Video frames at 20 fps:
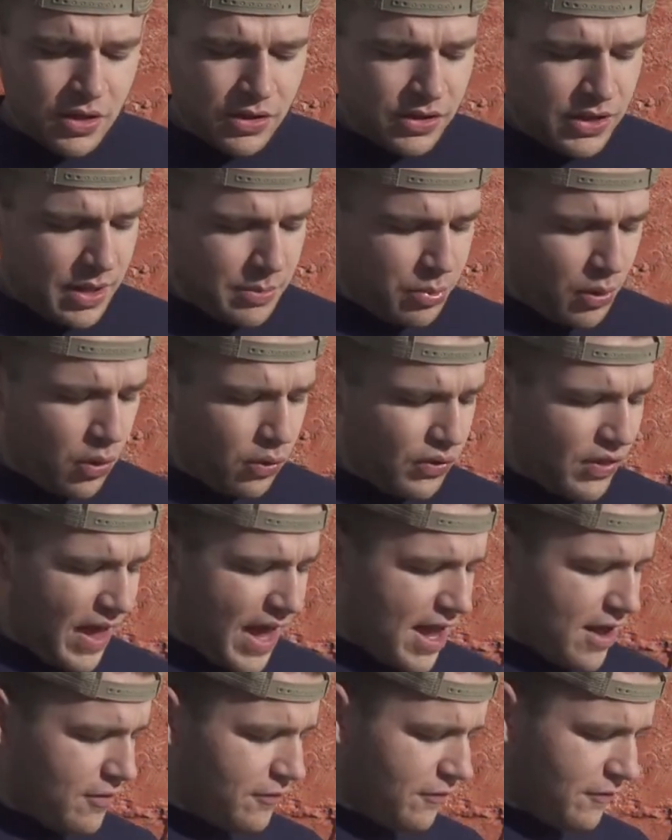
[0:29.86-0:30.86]
They both
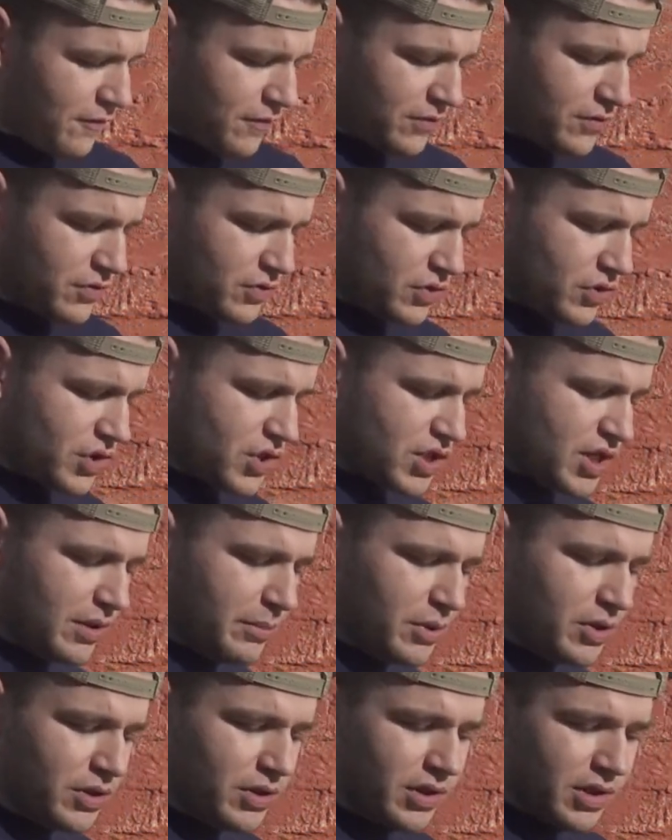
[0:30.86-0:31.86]
have
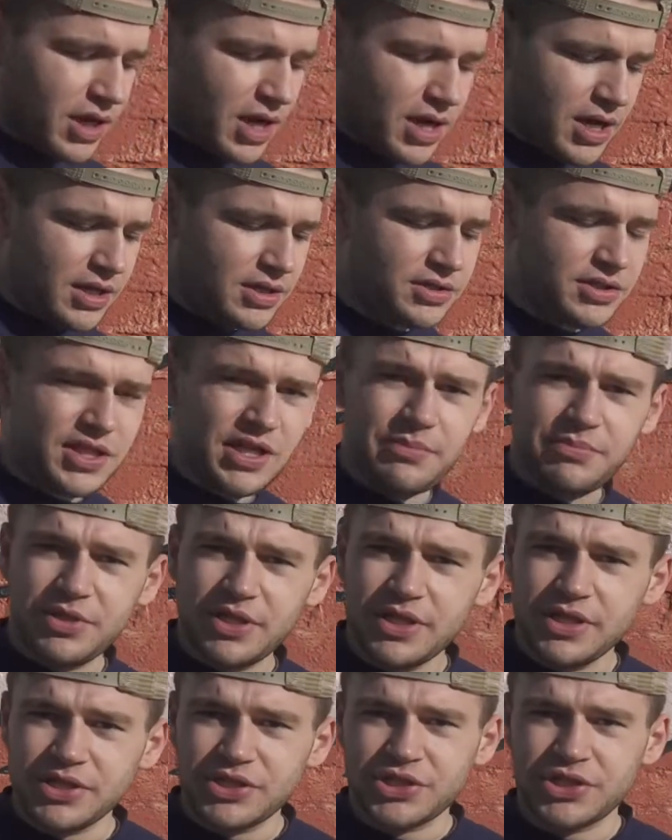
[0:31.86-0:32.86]
similar deep
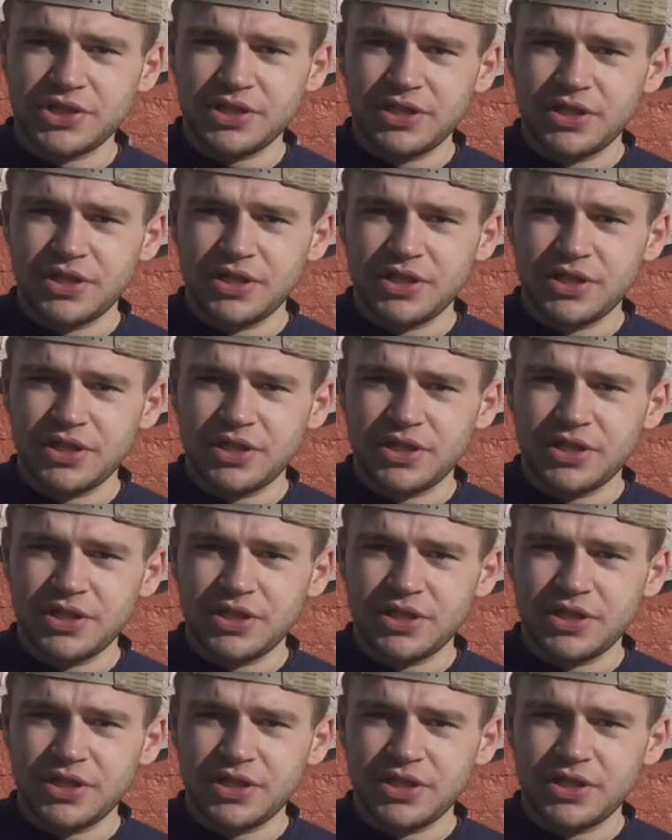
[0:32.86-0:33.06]
dish.